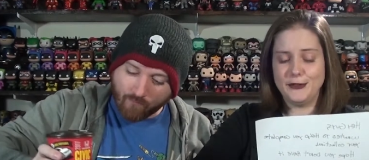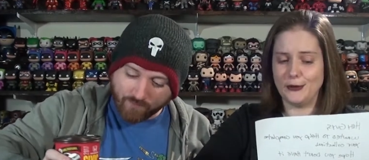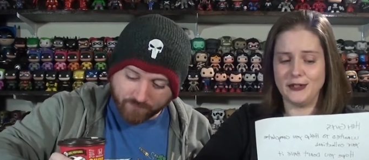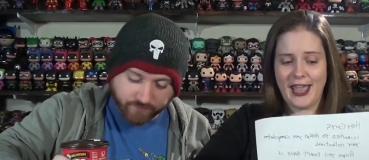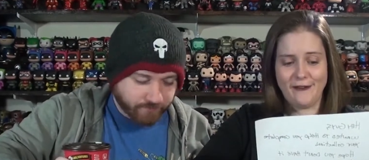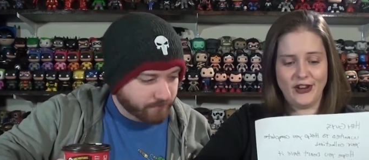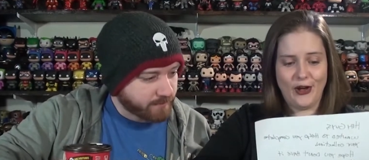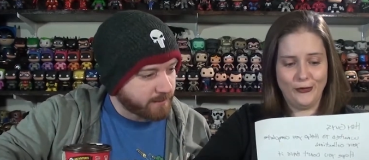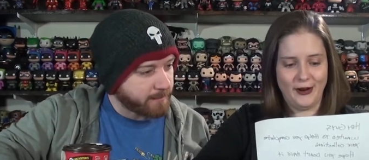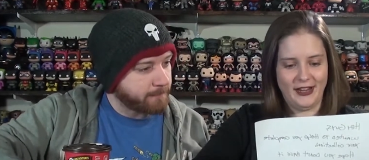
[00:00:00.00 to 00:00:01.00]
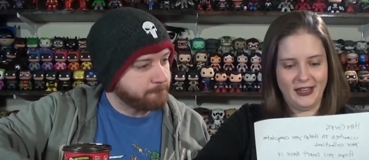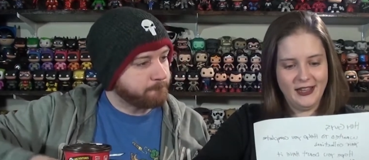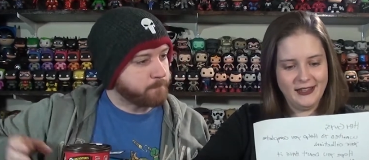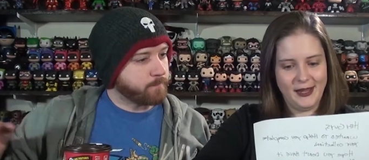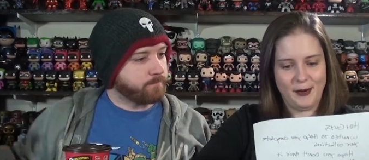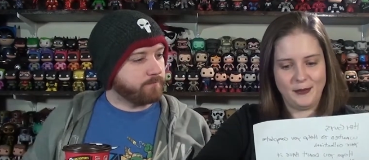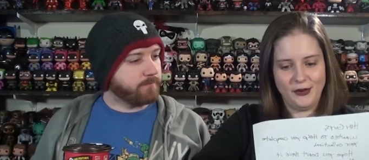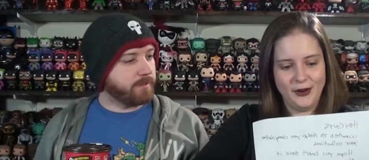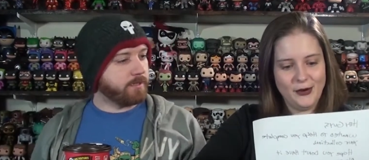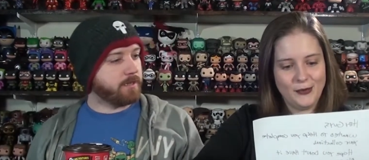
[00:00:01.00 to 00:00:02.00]
Speaker 1: don't have it already. Keep up
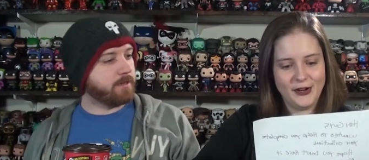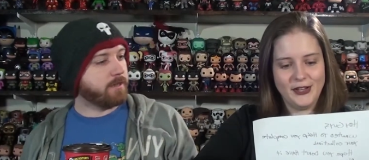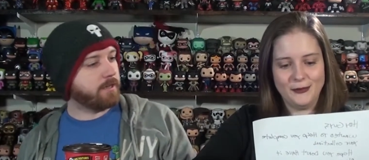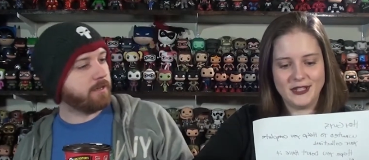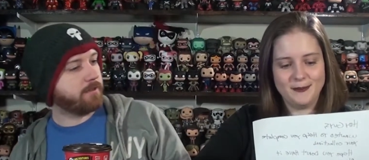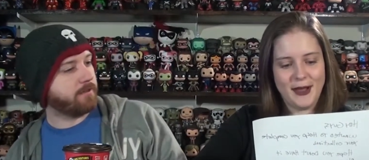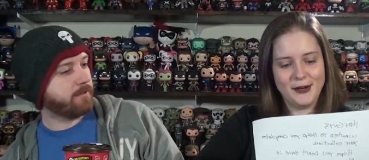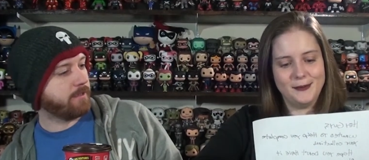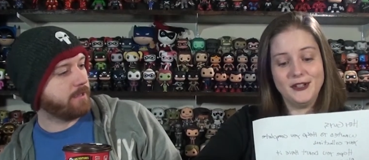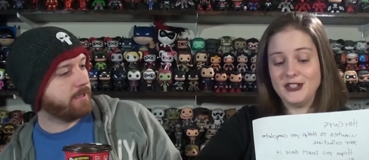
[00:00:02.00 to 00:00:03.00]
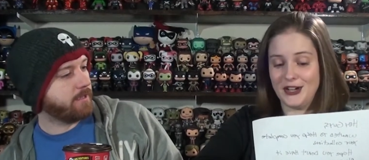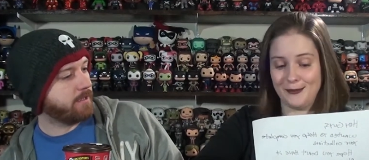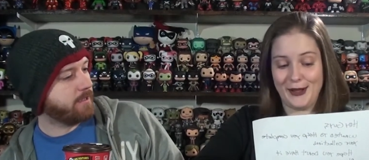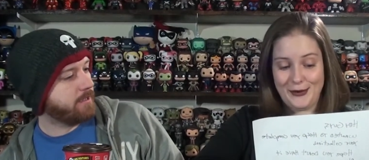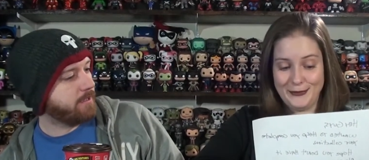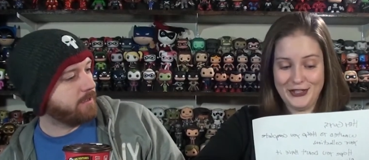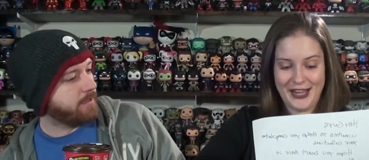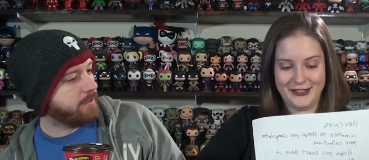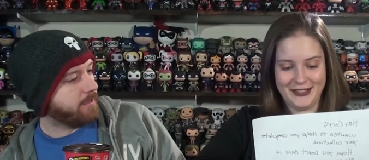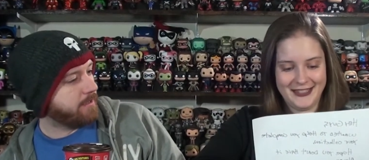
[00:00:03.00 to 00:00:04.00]
the great work. You inspired me to start my own
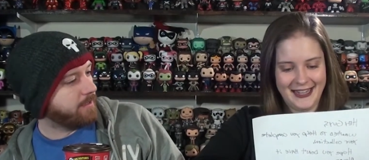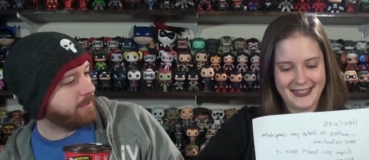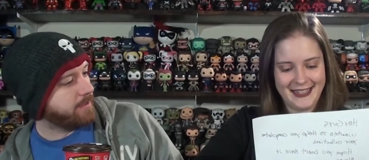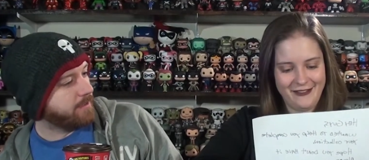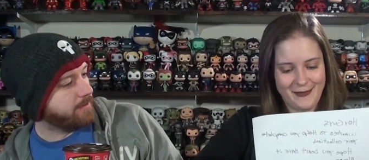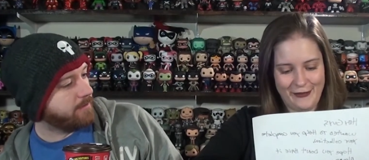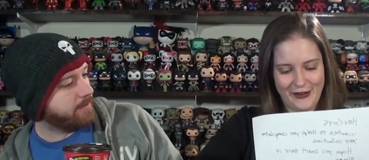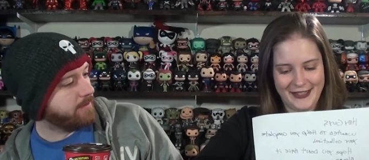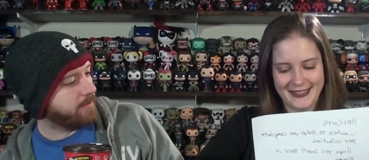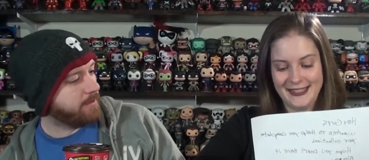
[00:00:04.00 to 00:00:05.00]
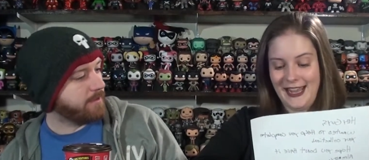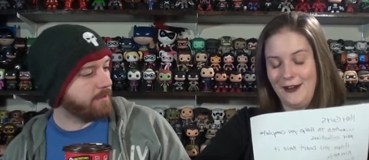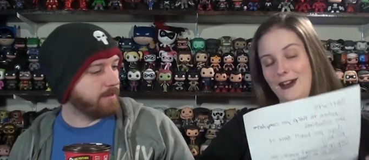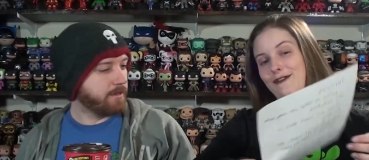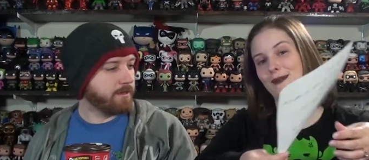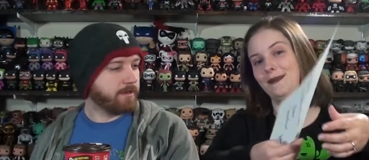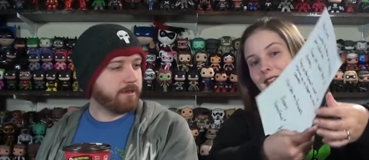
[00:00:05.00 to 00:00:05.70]
channel. Stay safe, my friends. Kerry from